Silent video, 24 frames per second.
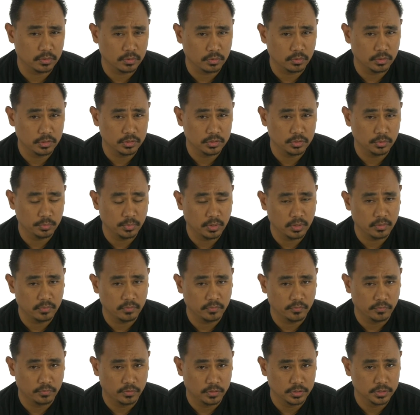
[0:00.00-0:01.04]
32-bit
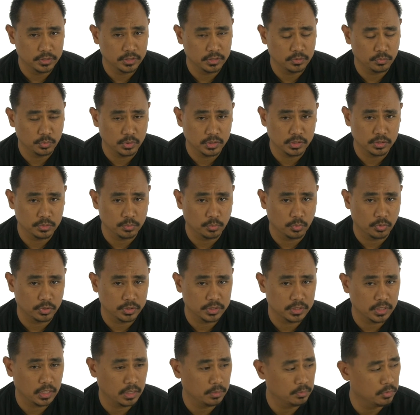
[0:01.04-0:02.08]
version, which is more
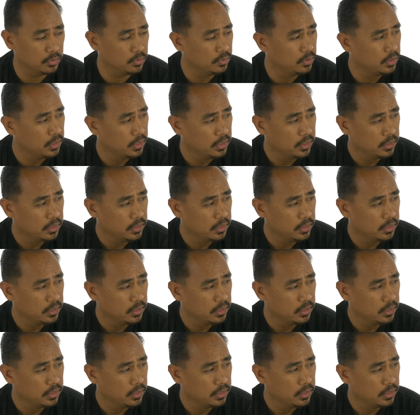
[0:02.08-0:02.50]
stable,